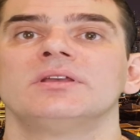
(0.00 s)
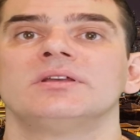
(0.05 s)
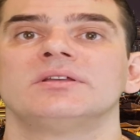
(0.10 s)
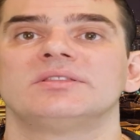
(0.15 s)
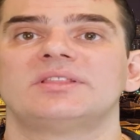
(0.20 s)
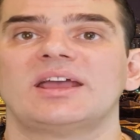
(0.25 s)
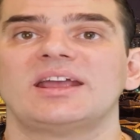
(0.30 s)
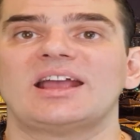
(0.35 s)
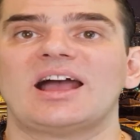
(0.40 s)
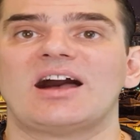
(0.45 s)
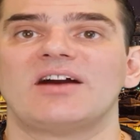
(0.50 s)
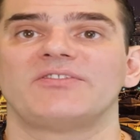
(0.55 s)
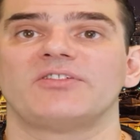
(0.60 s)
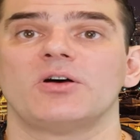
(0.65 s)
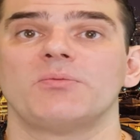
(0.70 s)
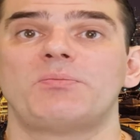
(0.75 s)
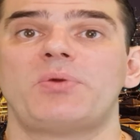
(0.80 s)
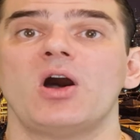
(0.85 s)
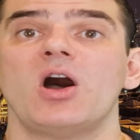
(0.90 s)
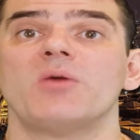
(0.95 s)
They have
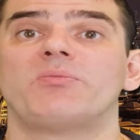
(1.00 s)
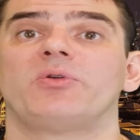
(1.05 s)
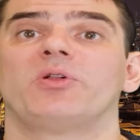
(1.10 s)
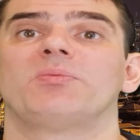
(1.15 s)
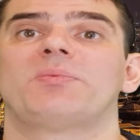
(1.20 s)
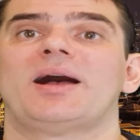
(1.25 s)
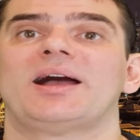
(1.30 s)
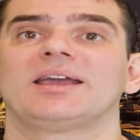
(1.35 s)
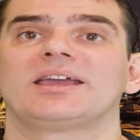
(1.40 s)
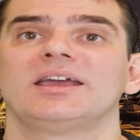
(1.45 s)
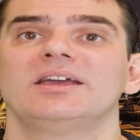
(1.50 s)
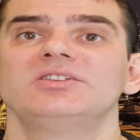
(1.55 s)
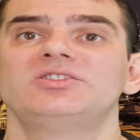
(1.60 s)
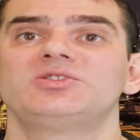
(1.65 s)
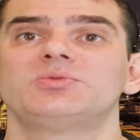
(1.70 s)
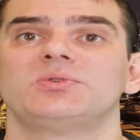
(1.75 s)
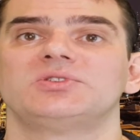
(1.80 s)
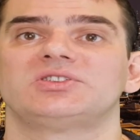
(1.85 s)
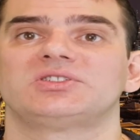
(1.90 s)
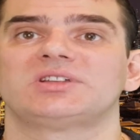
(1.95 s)
a purple
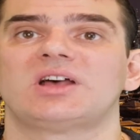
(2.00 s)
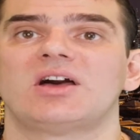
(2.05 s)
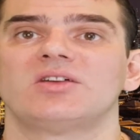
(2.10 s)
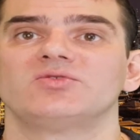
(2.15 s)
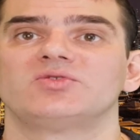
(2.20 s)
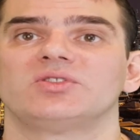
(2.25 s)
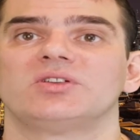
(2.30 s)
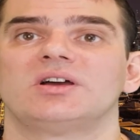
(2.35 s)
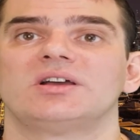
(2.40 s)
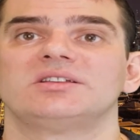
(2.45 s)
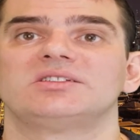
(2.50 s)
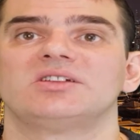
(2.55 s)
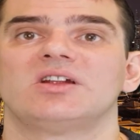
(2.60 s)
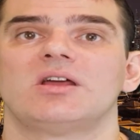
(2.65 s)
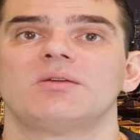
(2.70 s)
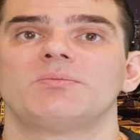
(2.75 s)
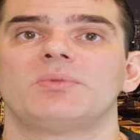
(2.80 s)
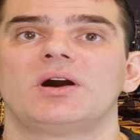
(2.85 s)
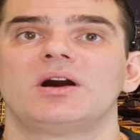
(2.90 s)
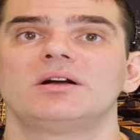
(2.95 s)
package, which is
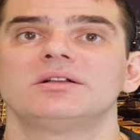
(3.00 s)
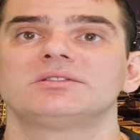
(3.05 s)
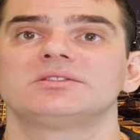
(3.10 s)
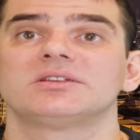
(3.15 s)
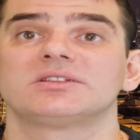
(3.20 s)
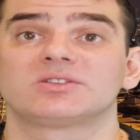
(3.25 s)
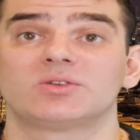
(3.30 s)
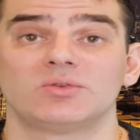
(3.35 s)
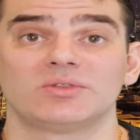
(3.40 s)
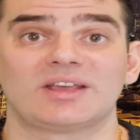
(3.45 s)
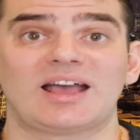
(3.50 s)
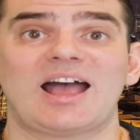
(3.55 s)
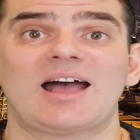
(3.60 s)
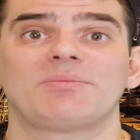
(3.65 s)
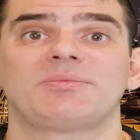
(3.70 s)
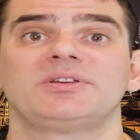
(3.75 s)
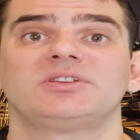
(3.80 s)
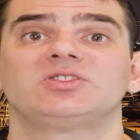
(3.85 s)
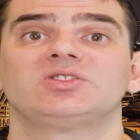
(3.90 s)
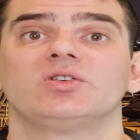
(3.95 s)
199 baht. It's called the
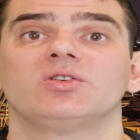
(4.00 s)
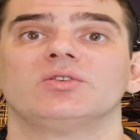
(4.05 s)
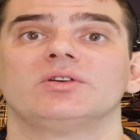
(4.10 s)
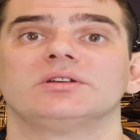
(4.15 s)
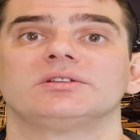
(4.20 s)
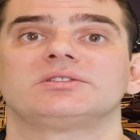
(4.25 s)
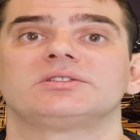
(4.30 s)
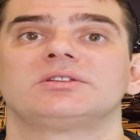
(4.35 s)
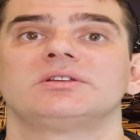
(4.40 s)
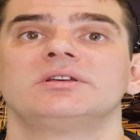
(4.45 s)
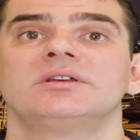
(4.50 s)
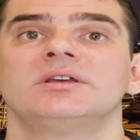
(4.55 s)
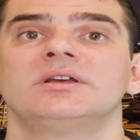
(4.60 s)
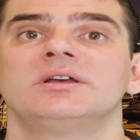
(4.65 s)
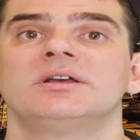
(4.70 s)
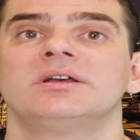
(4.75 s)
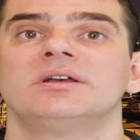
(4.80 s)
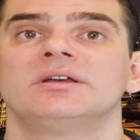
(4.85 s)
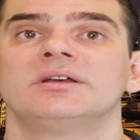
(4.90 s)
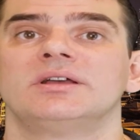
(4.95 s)
Happy Tourist.
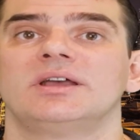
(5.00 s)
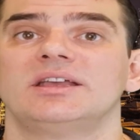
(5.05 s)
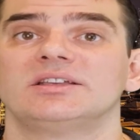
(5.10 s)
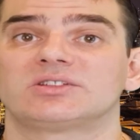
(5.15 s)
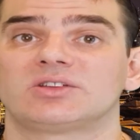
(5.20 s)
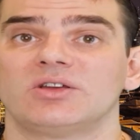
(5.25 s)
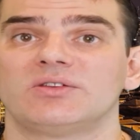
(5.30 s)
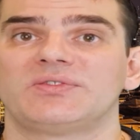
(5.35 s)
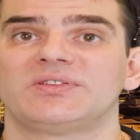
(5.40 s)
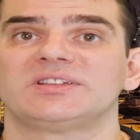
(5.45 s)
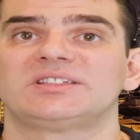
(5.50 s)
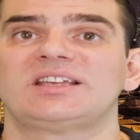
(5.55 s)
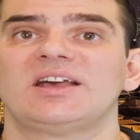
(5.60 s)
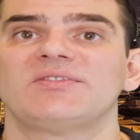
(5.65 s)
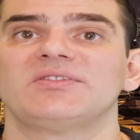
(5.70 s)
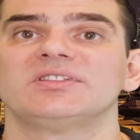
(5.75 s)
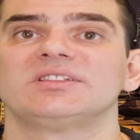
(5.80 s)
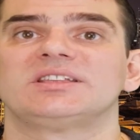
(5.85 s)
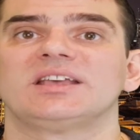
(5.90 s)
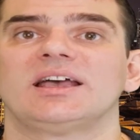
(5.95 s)
It's good for
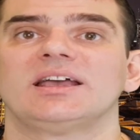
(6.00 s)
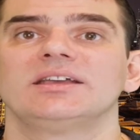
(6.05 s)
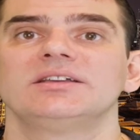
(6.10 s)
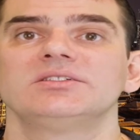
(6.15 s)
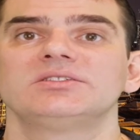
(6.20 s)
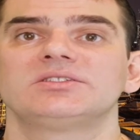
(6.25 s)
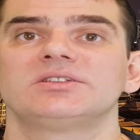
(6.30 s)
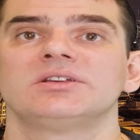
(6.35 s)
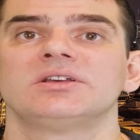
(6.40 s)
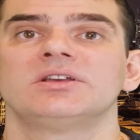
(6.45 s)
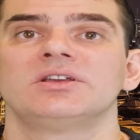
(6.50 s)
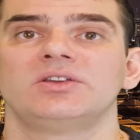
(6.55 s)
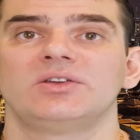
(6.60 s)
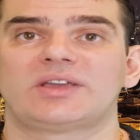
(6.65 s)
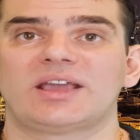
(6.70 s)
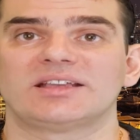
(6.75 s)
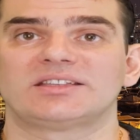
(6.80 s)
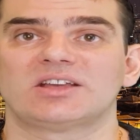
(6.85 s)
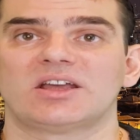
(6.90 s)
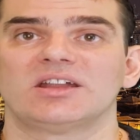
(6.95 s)
7 days. You
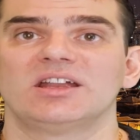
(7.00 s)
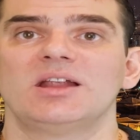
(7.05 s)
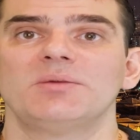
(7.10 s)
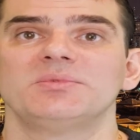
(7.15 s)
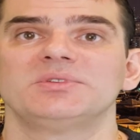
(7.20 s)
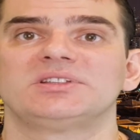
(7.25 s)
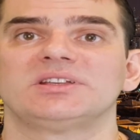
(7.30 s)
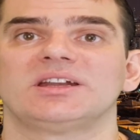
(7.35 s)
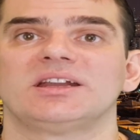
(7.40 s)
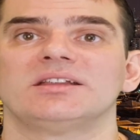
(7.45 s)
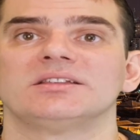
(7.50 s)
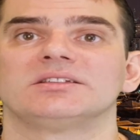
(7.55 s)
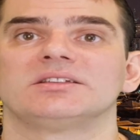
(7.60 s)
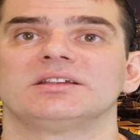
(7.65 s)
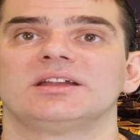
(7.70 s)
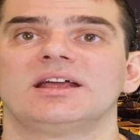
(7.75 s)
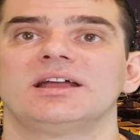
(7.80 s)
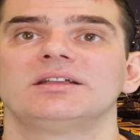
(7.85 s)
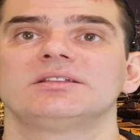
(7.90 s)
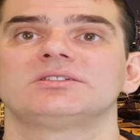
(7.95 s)
get unlimited
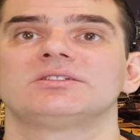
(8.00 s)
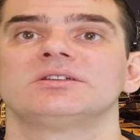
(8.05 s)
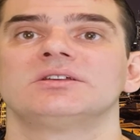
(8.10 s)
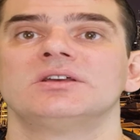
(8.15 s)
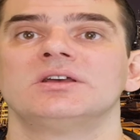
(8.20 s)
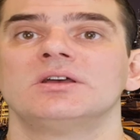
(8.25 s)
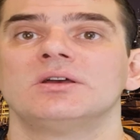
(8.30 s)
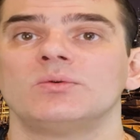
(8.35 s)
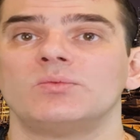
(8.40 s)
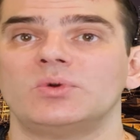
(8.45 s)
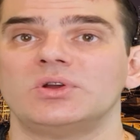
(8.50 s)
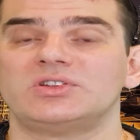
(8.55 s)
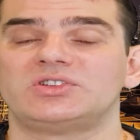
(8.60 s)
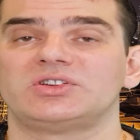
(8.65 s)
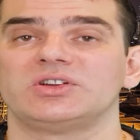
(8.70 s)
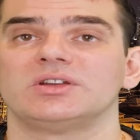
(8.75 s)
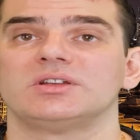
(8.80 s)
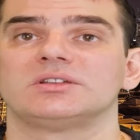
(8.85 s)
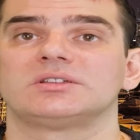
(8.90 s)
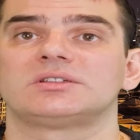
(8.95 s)
internet, which
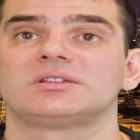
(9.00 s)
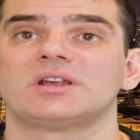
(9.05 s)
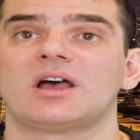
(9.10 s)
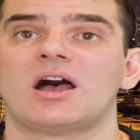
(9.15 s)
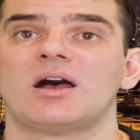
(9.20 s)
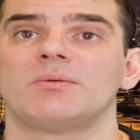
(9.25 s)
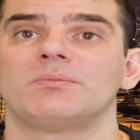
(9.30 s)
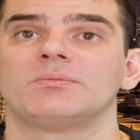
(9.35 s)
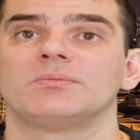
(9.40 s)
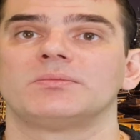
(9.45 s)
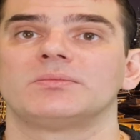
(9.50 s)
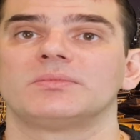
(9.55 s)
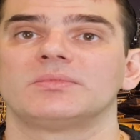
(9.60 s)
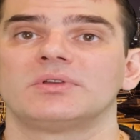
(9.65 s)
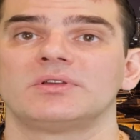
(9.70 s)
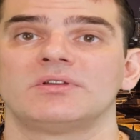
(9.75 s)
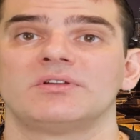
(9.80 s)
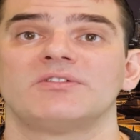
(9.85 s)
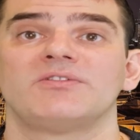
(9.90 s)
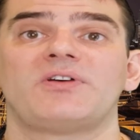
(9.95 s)
is
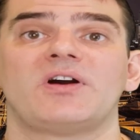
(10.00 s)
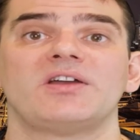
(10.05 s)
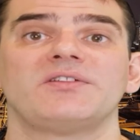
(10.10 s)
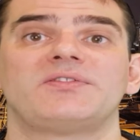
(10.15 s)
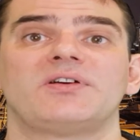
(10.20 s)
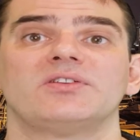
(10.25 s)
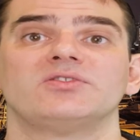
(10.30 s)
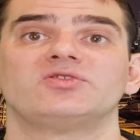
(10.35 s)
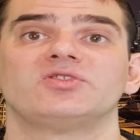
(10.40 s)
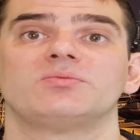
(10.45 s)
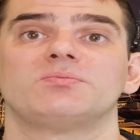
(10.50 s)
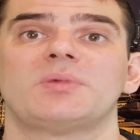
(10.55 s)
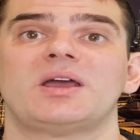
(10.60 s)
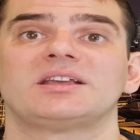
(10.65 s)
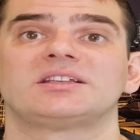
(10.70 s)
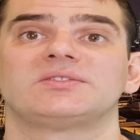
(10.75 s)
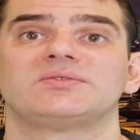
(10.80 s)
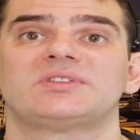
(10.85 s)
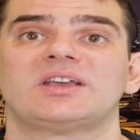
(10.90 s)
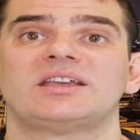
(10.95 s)
500
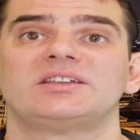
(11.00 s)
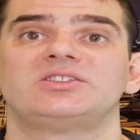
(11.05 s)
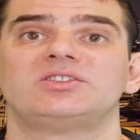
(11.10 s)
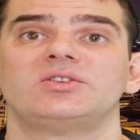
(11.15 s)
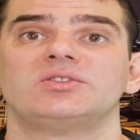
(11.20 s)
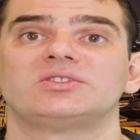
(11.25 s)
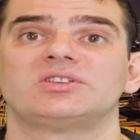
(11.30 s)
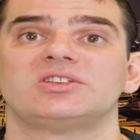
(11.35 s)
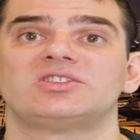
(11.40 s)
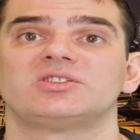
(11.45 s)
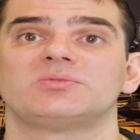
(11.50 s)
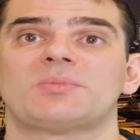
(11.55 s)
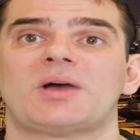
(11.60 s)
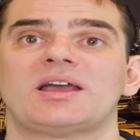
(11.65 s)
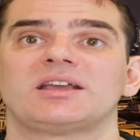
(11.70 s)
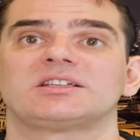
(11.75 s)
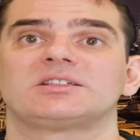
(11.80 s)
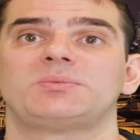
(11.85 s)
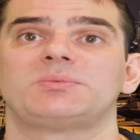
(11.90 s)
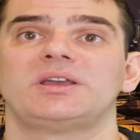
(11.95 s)
megs of data usage and
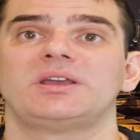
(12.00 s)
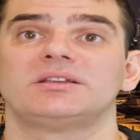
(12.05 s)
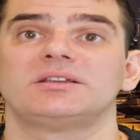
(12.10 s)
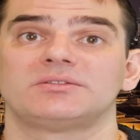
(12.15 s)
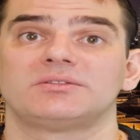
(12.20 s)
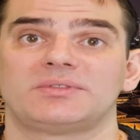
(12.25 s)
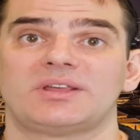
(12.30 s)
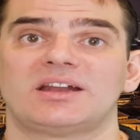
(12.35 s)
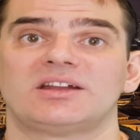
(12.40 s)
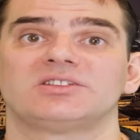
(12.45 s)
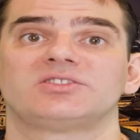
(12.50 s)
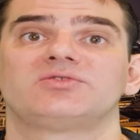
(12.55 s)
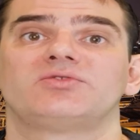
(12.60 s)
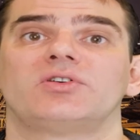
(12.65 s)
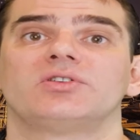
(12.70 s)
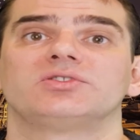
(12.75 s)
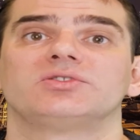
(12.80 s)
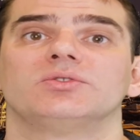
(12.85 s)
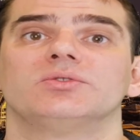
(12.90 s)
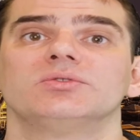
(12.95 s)
max speed, then it's
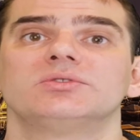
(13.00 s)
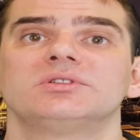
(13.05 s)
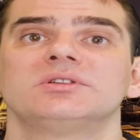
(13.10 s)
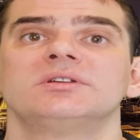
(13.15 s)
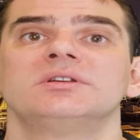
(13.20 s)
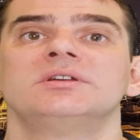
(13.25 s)
throttled.